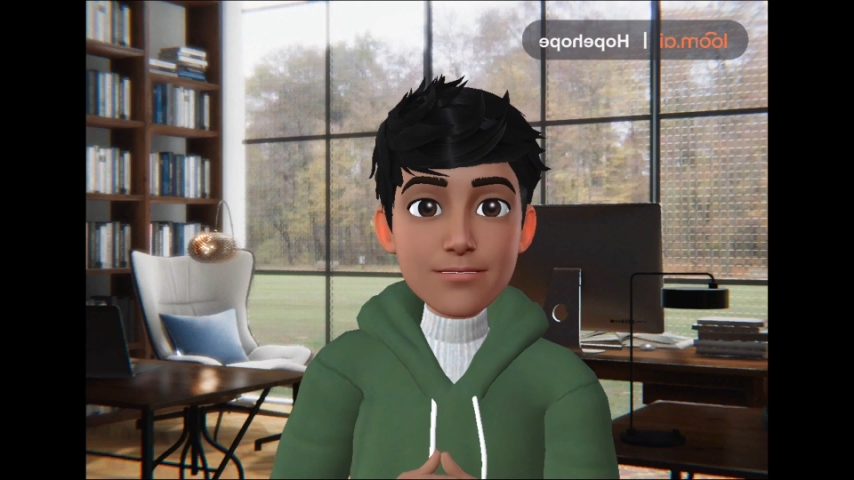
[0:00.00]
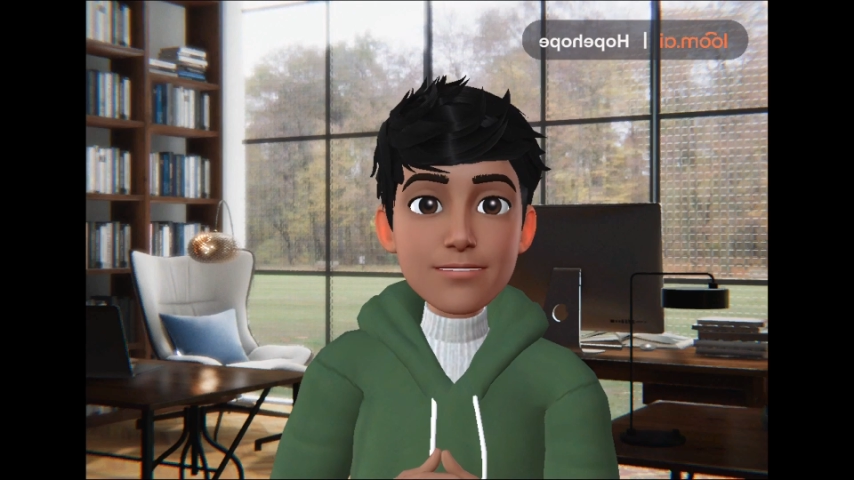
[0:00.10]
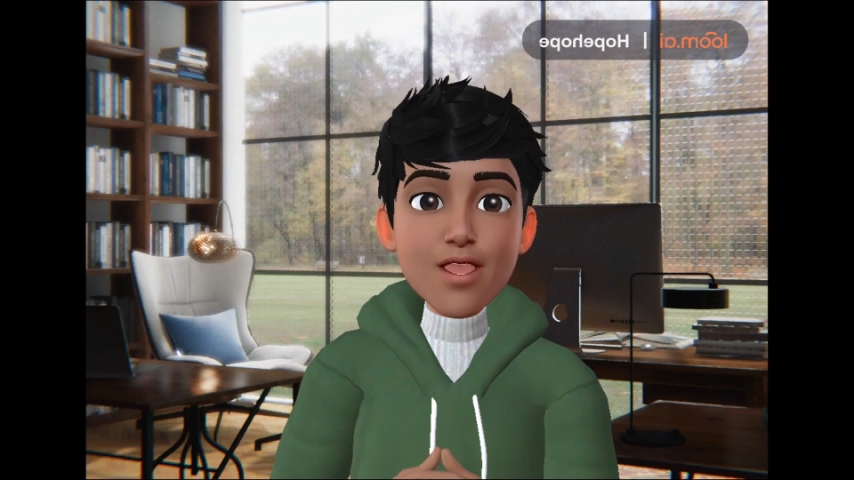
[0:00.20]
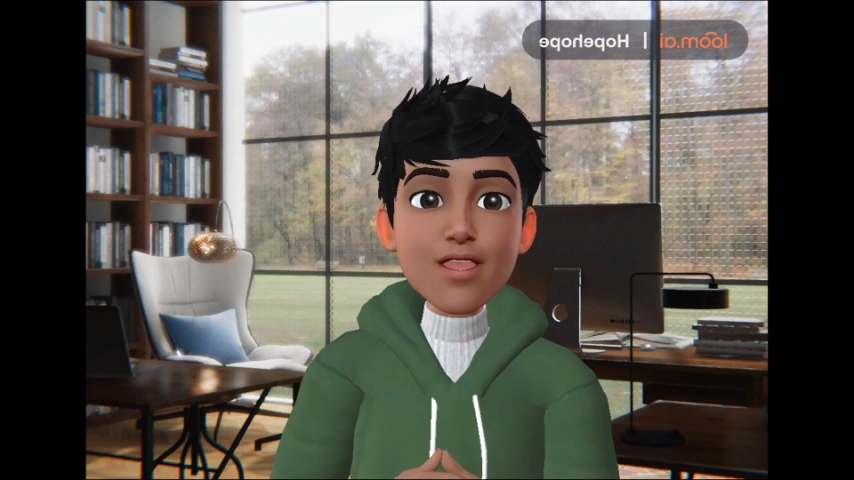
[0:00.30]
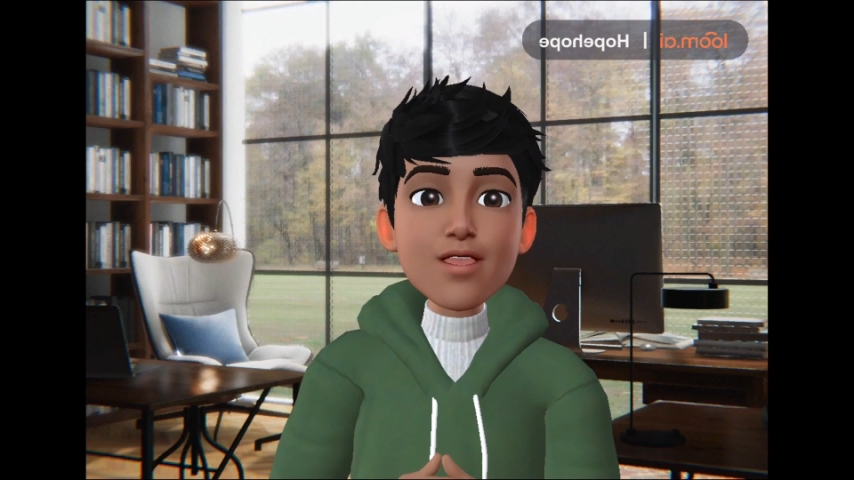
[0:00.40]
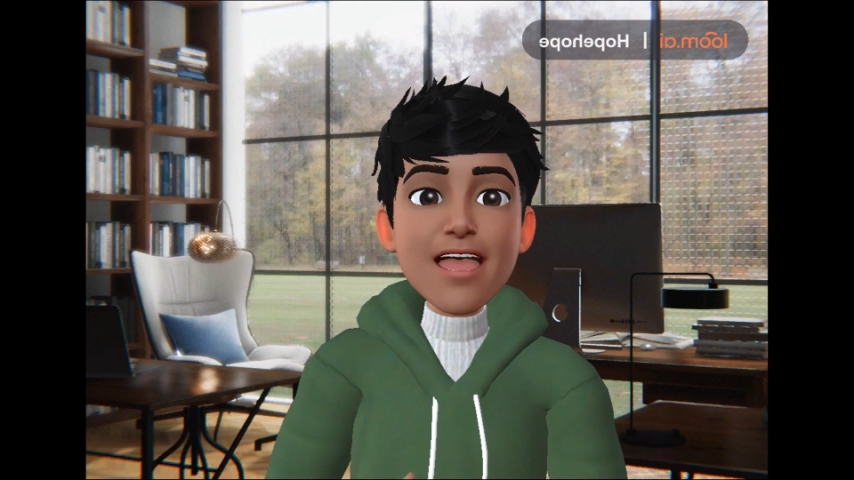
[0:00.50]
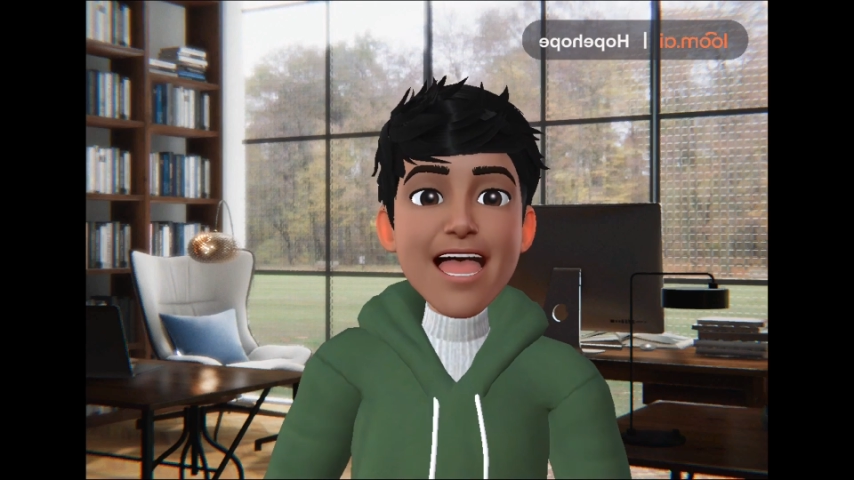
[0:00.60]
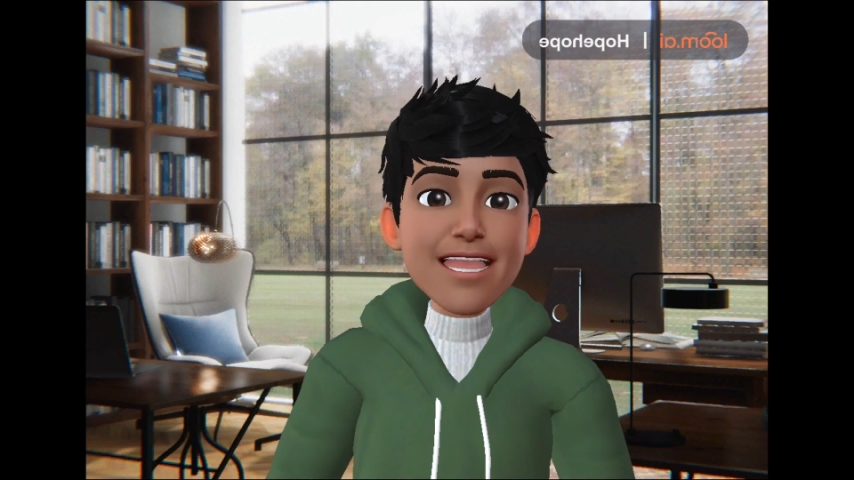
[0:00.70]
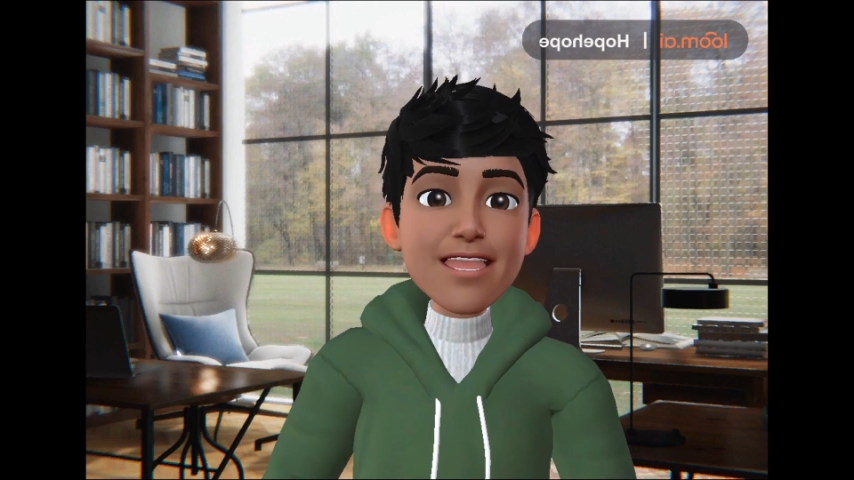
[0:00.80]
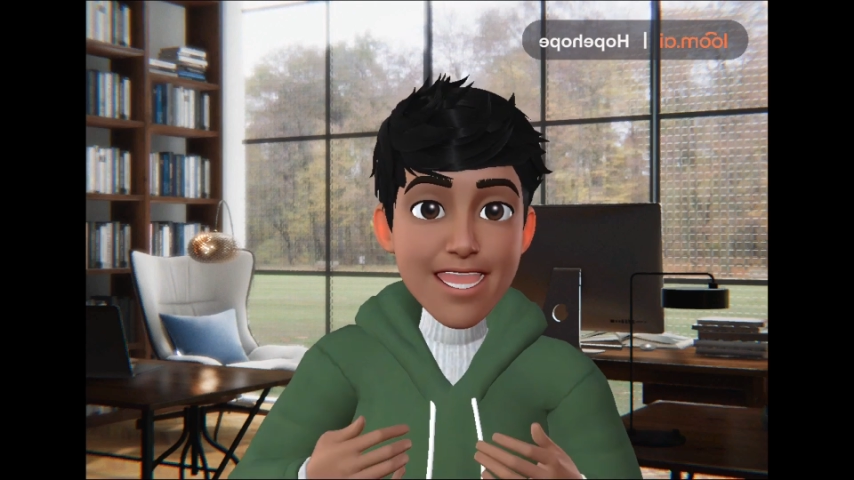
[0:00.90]
You know
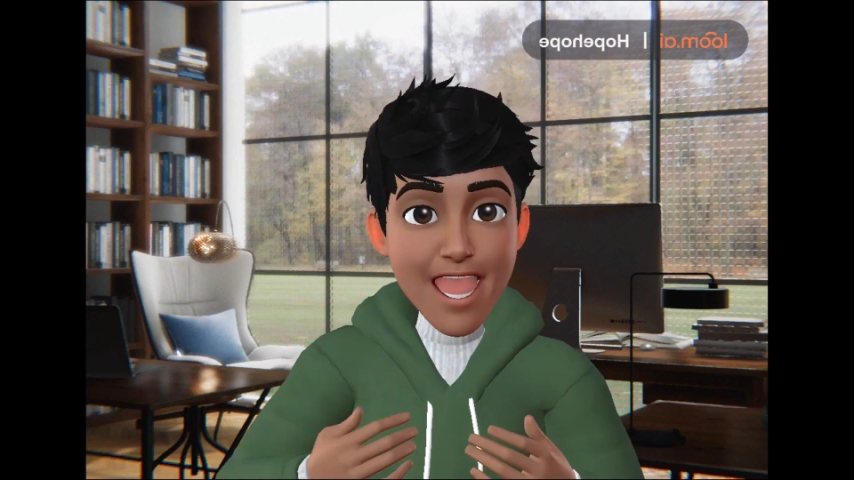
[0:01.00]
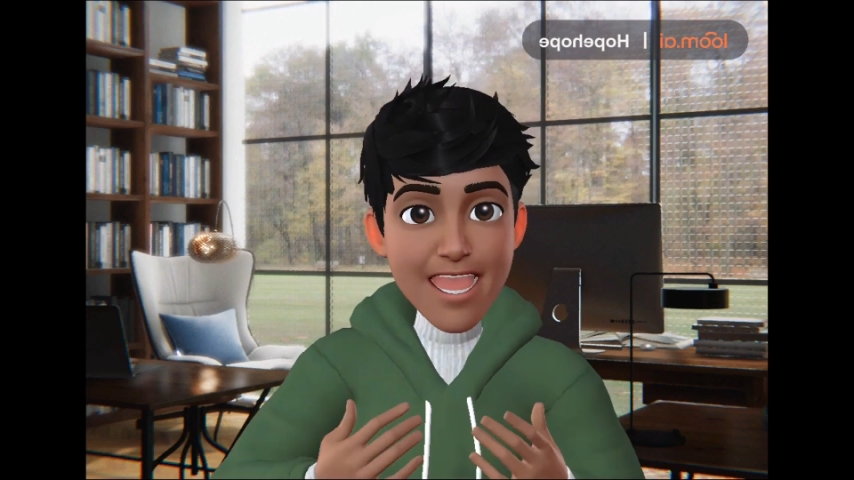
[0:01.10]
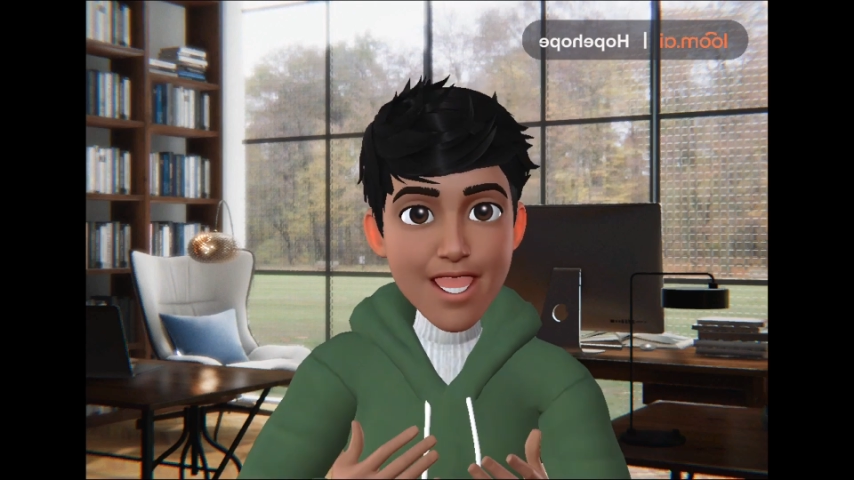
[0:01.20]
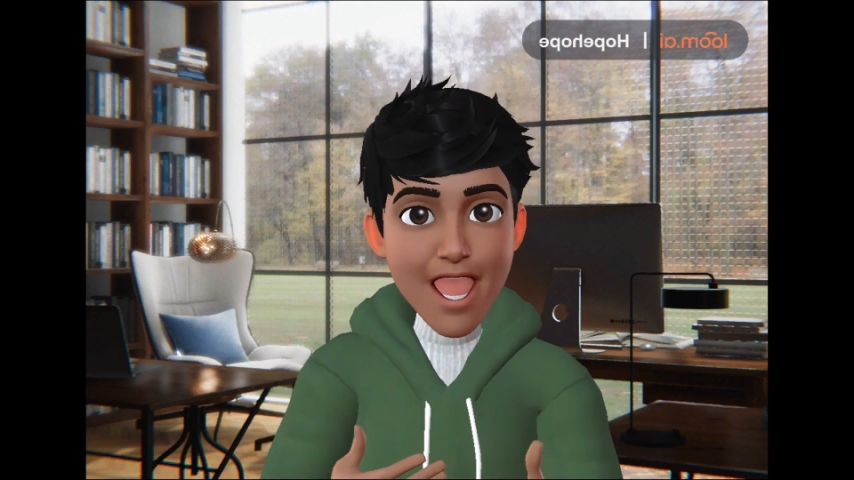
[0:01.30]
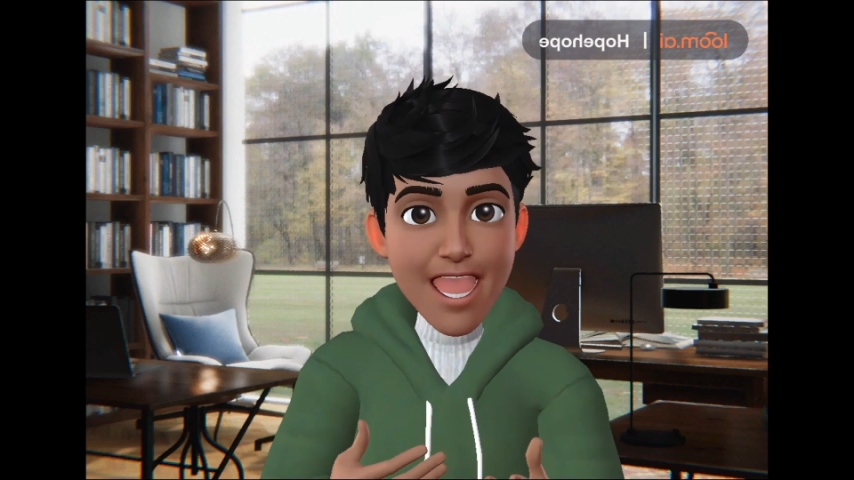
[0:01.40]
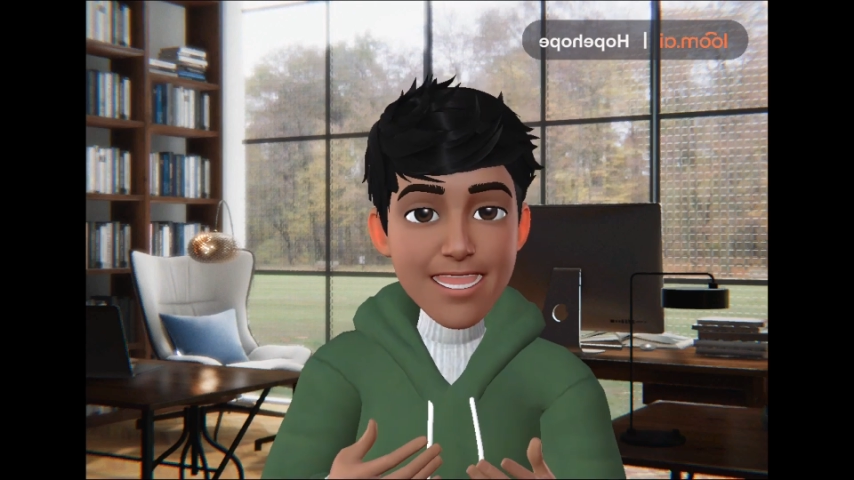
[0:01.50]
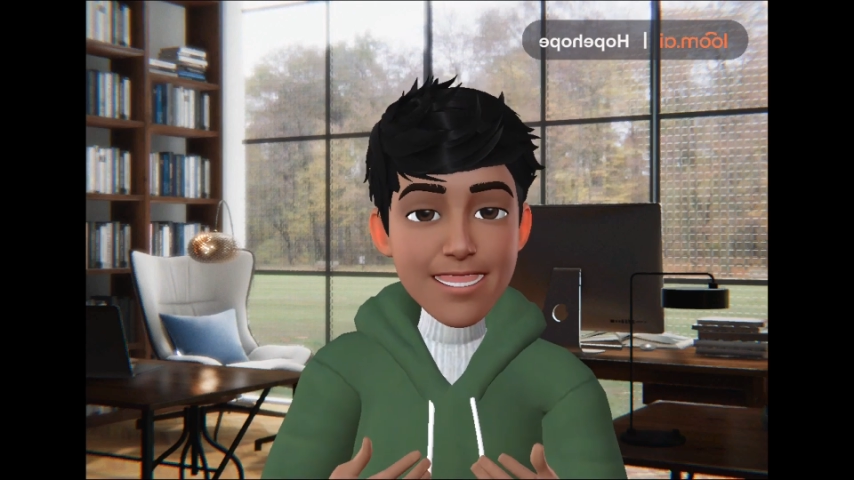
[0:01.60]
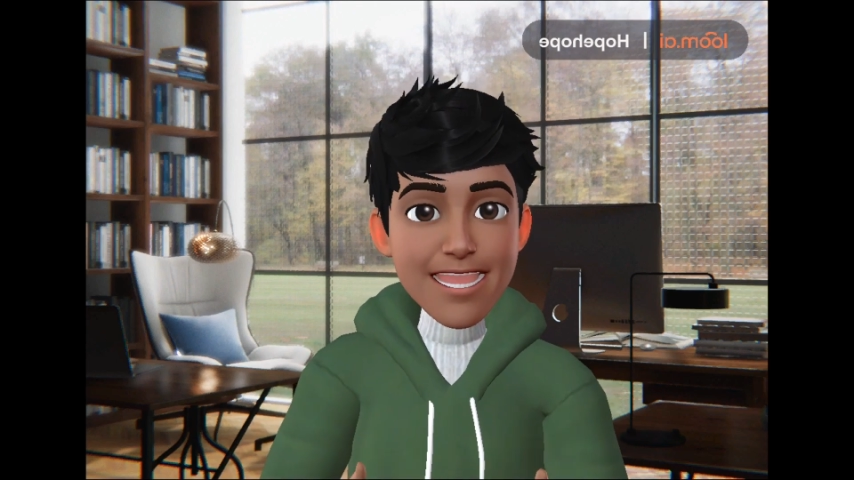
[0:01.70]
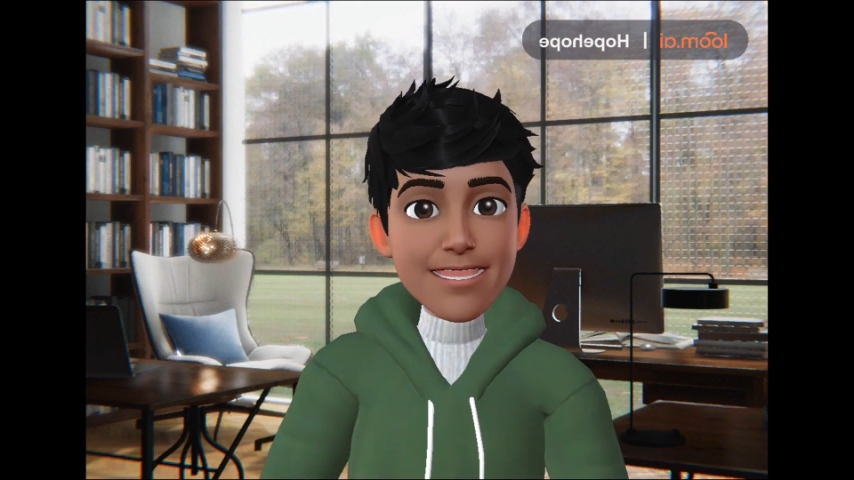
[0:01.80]
that every now and then,